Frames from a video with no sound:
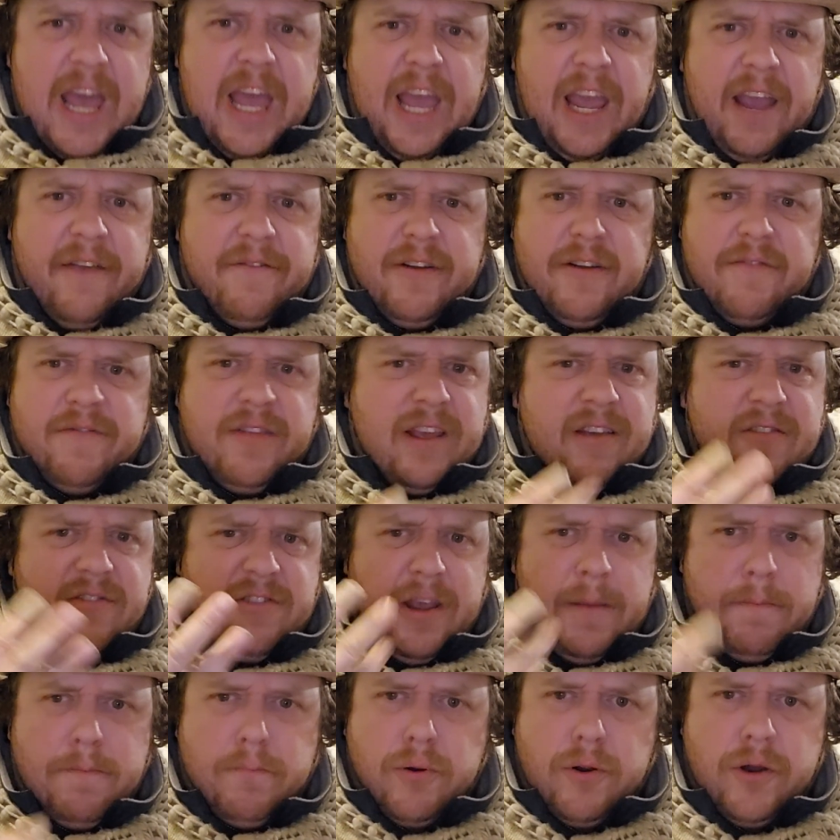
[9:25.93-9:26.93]
even if they
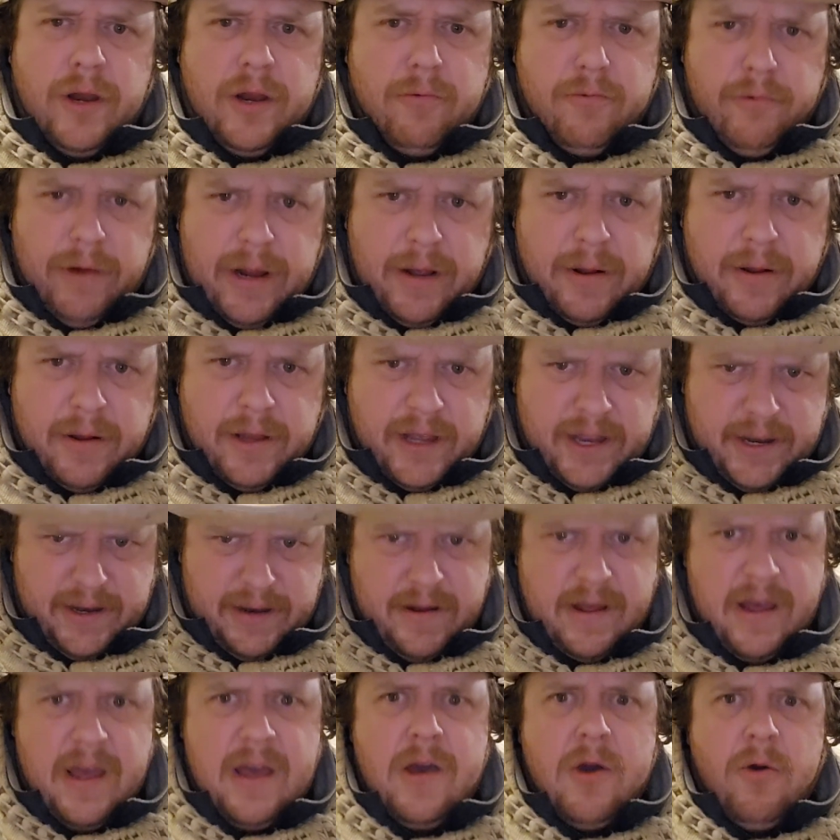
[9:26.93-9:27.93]
seem pretty real
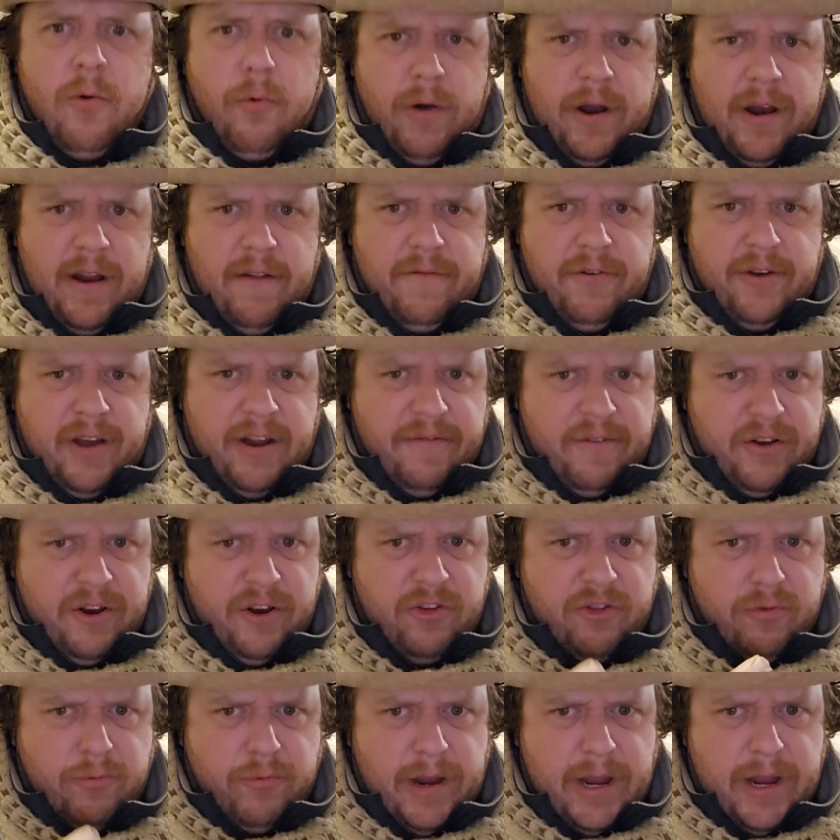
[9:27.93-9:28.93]
in whatever
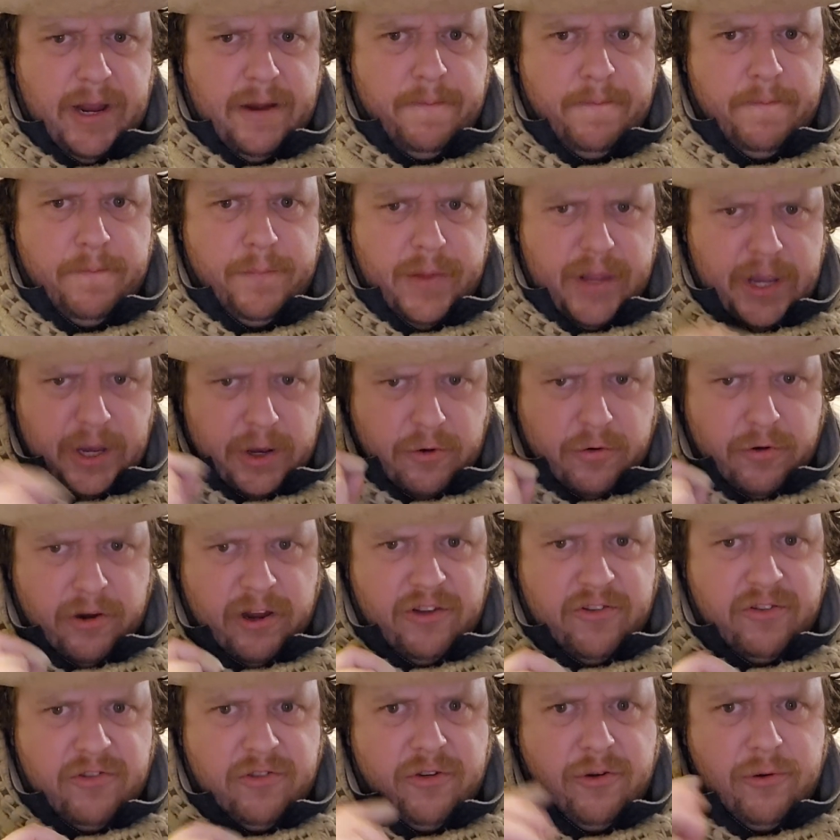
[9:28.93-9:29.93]
definition we
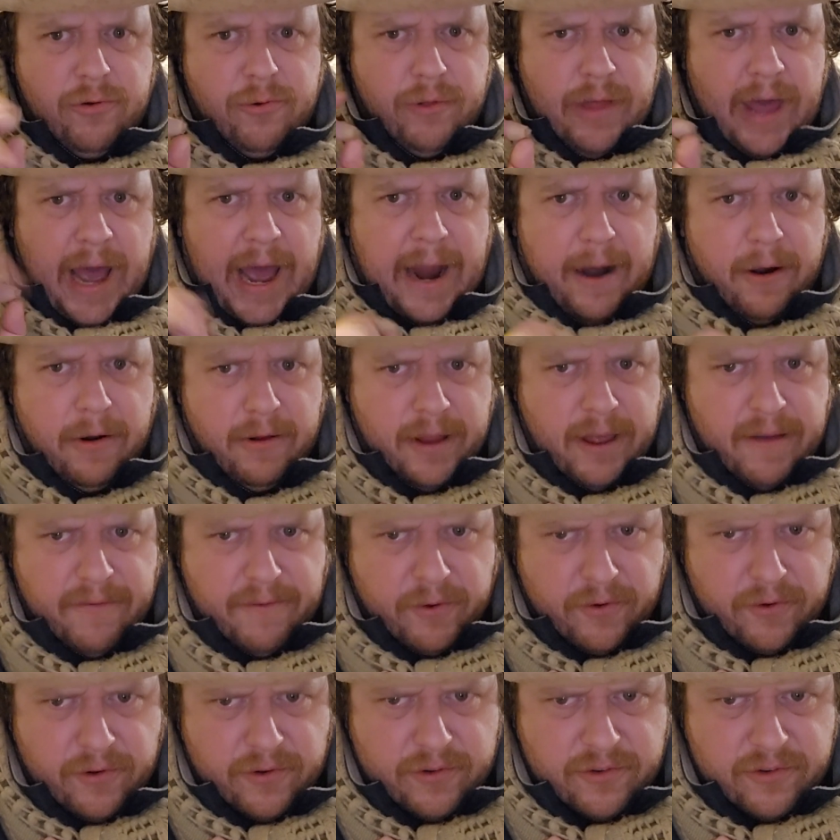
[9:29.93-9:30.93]
increase to the higher
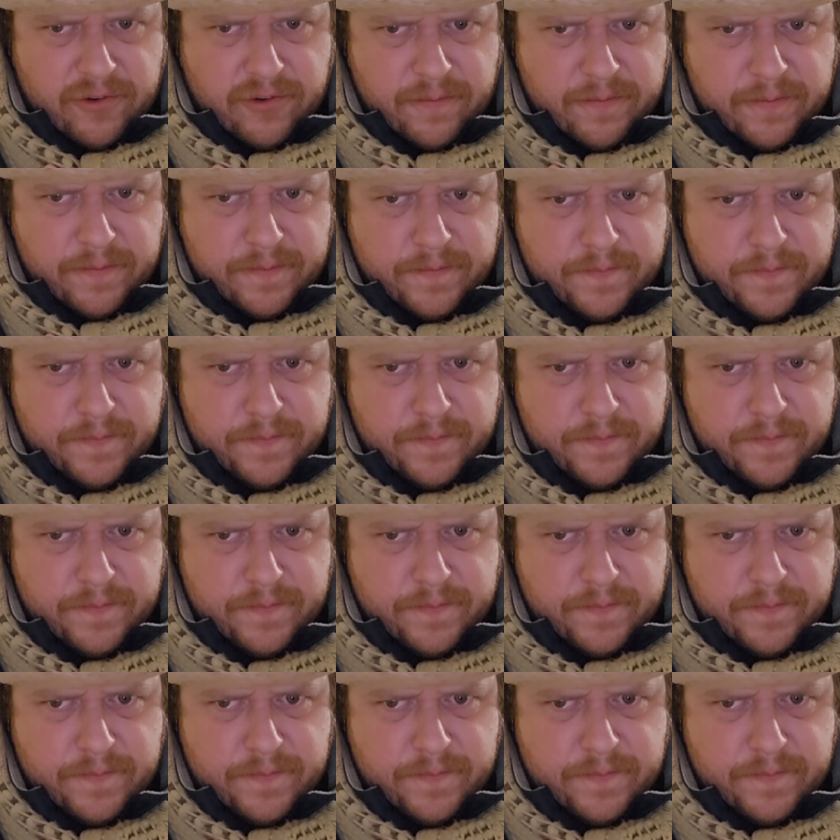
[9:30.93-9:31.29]
levels.